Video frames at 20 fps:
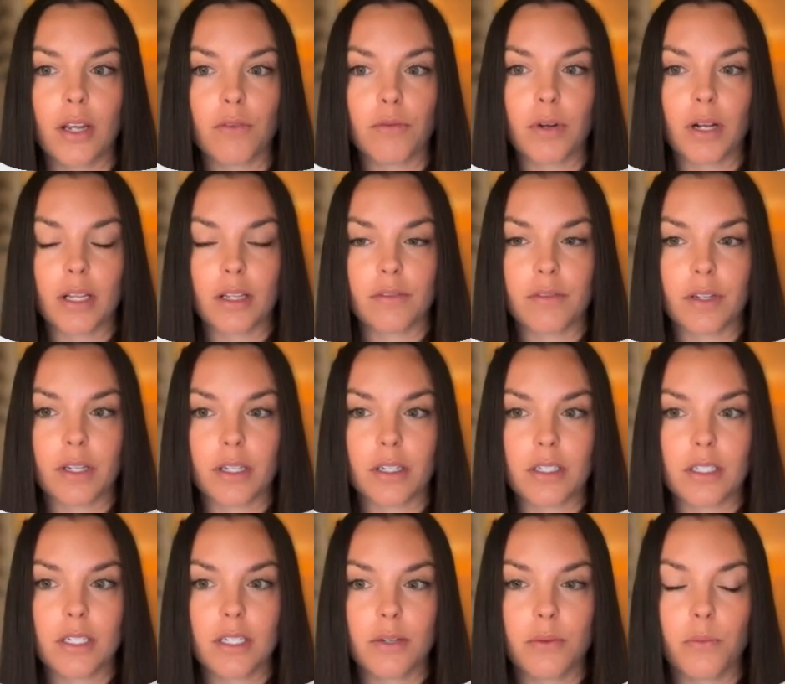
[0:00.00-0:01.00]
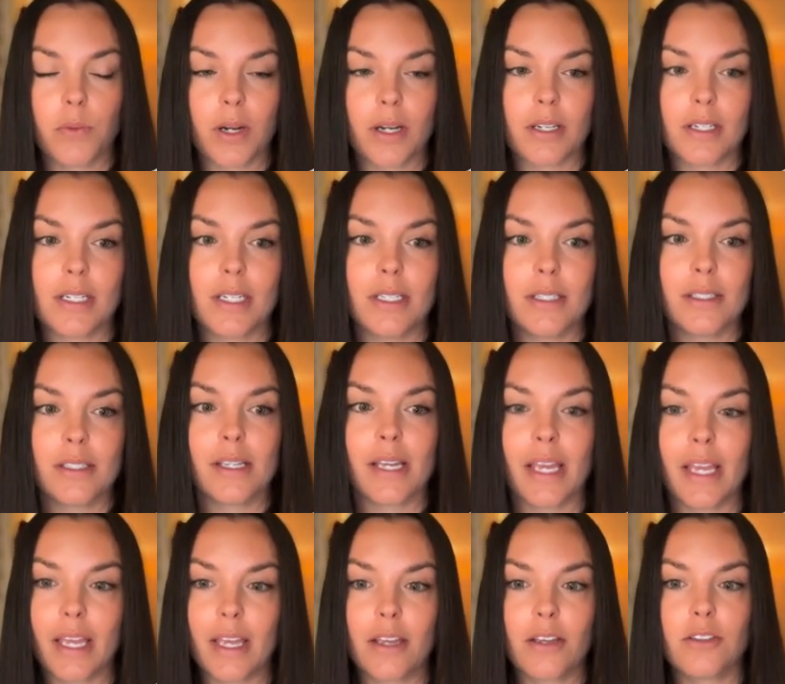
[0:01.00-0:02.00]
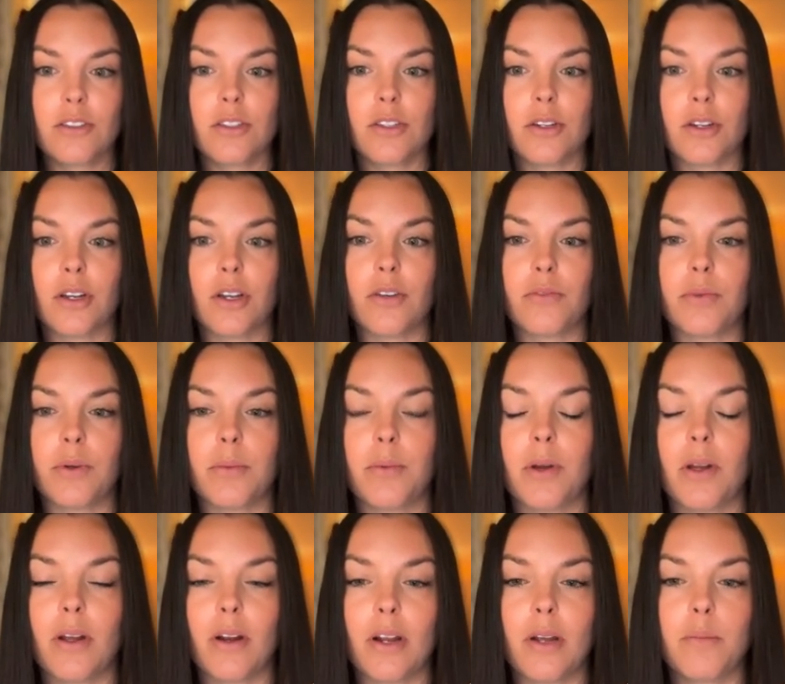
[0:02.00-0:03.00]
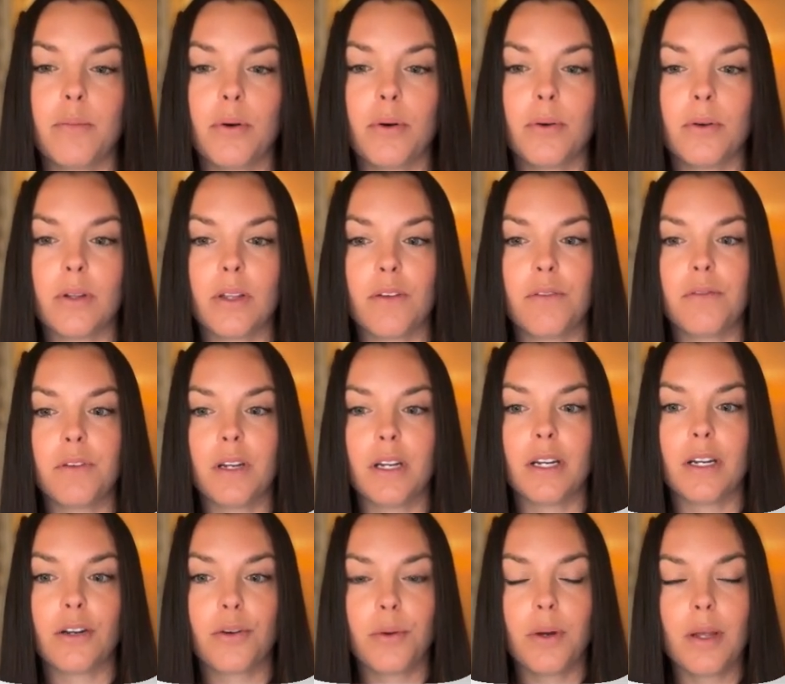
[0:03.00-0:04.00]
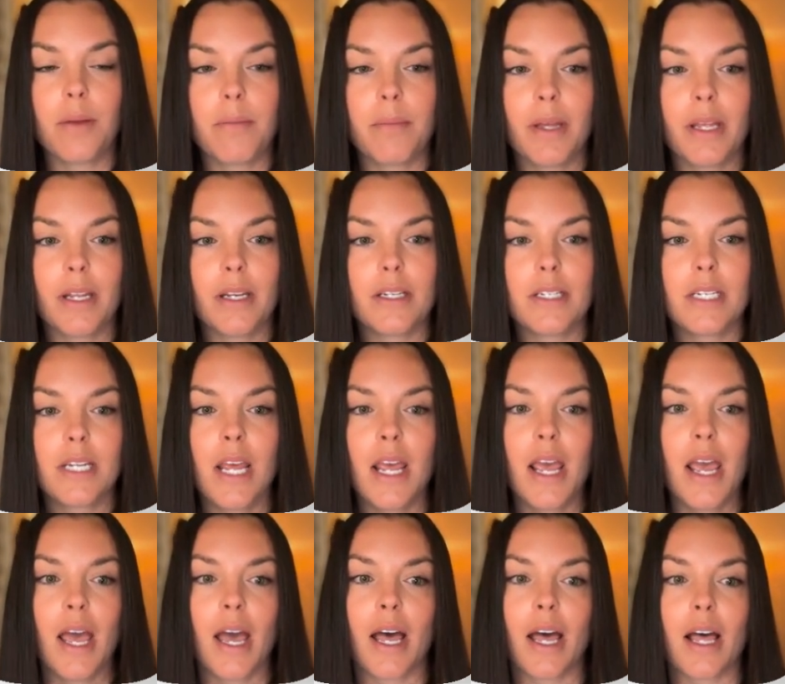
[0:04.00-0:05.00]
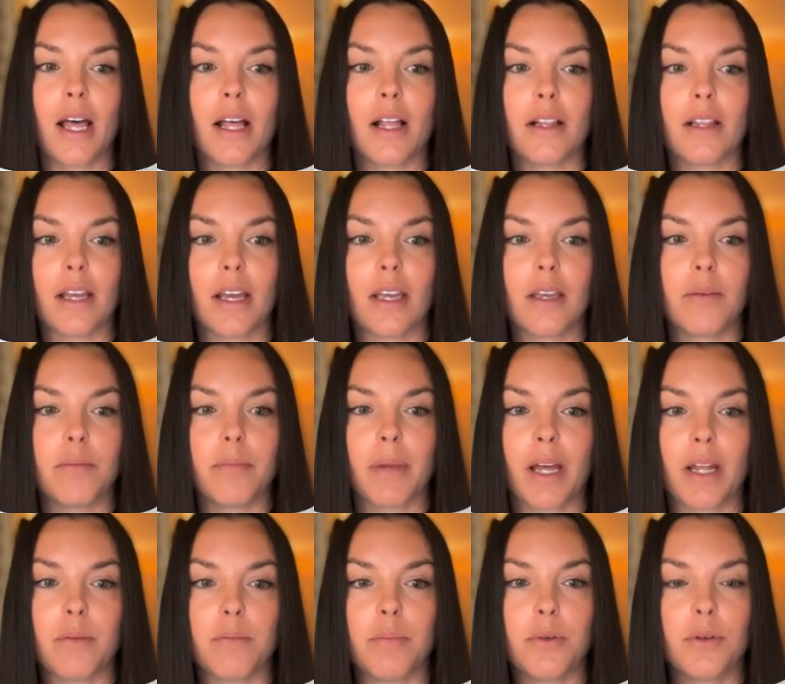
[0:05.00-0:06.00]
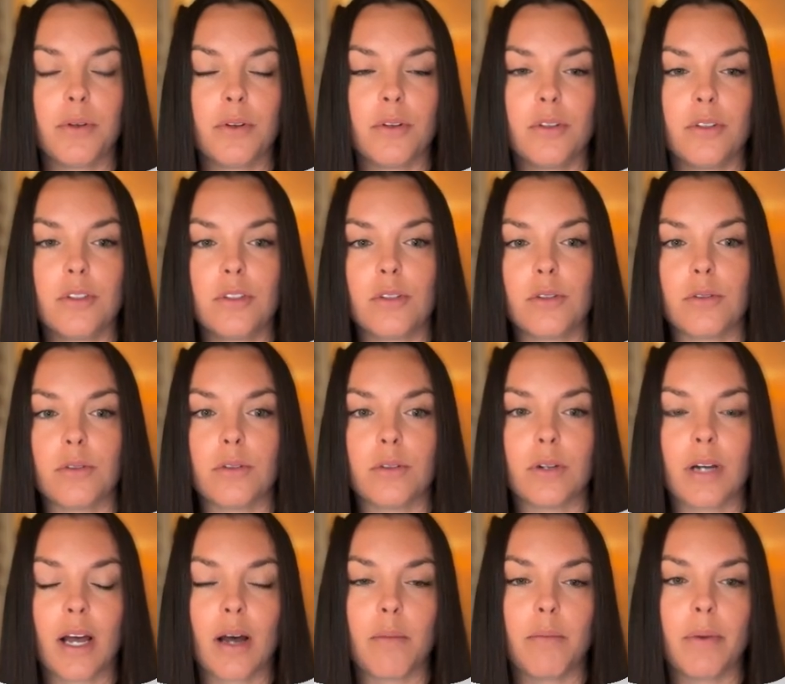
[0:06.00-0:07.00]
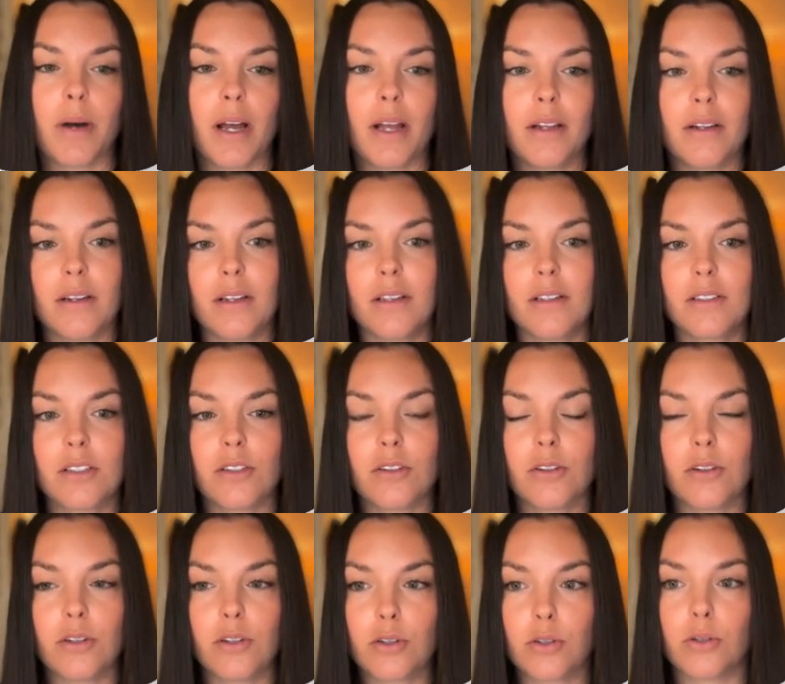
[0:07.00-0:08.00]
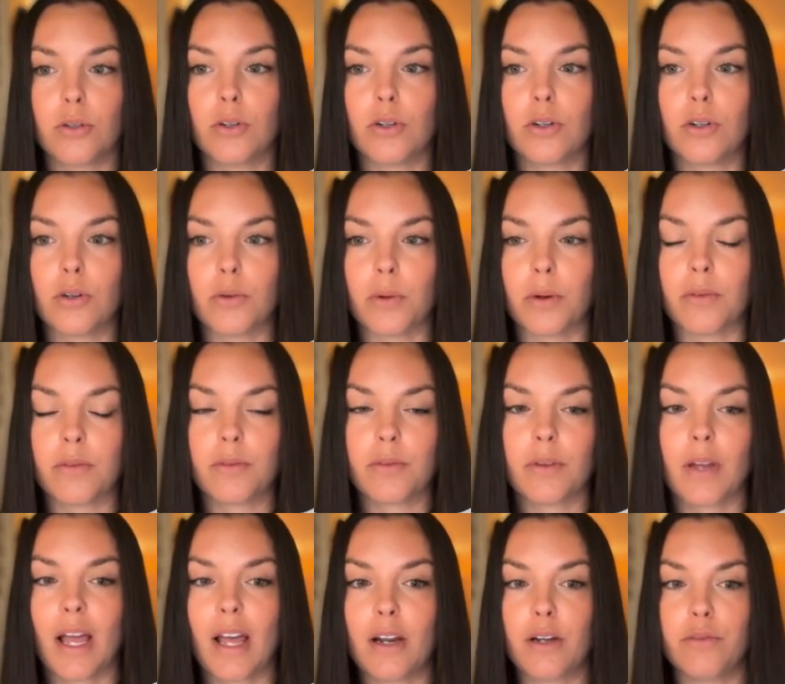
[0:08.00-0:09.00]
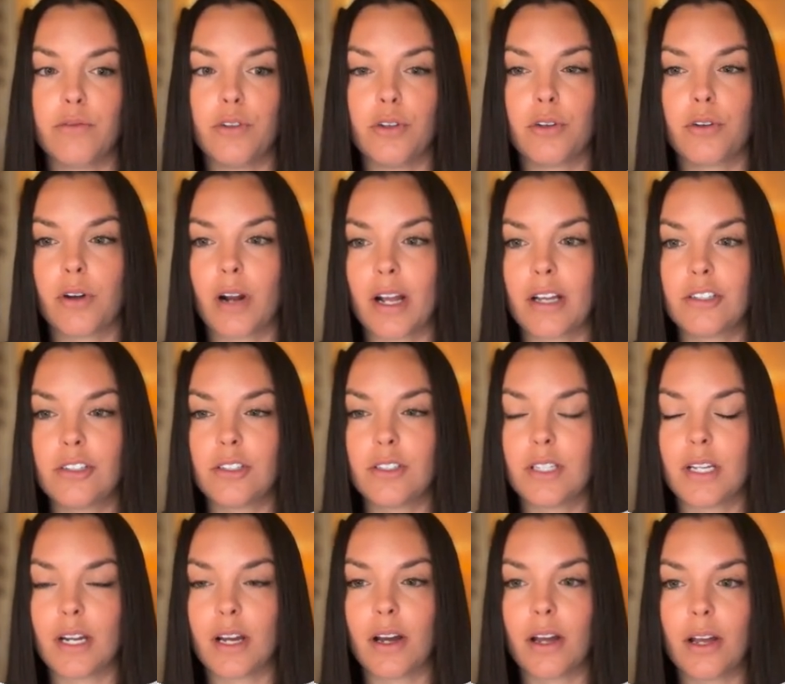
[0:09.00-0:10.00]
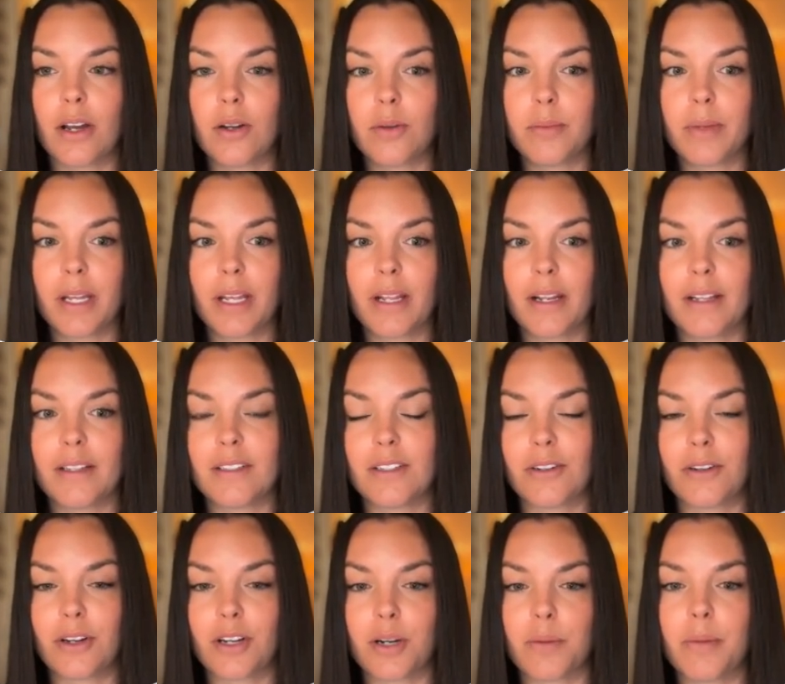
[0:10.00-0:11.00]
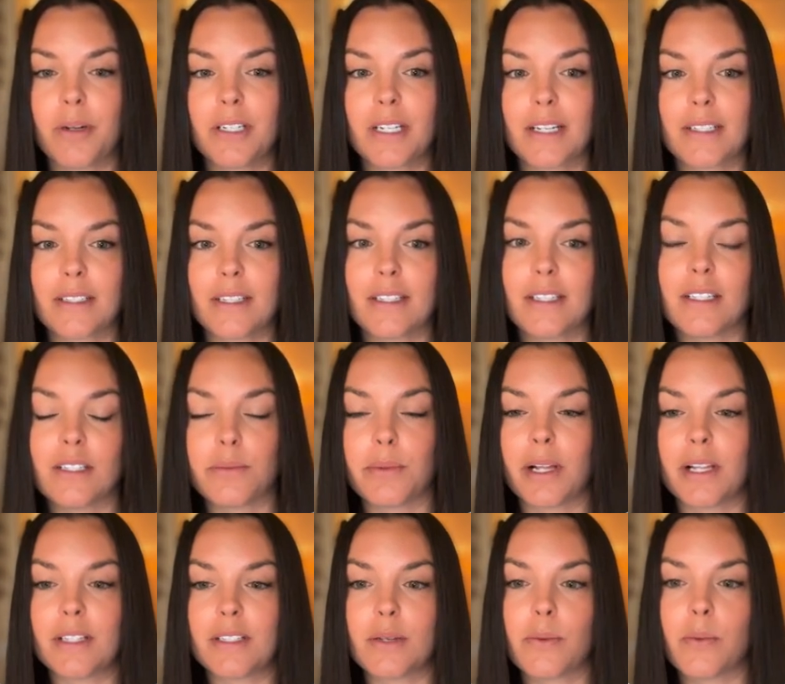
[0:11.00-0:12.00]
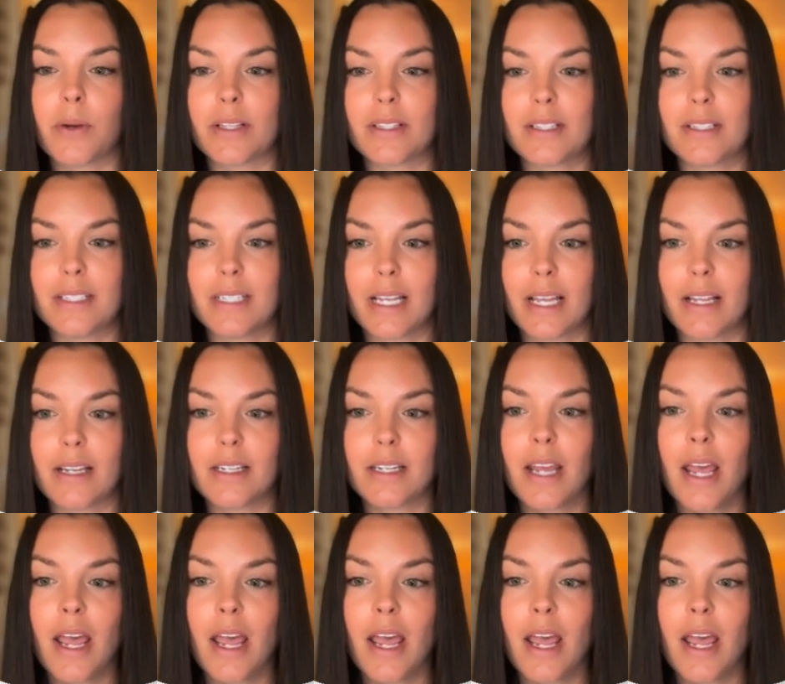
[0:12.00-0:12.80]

relevant one to skiing. So if we're wearing poorly fitted equipment, like bad boots, or our bindings are no good, or we've had a few crashes in our helmet, it's not going to protect us as well as it once did.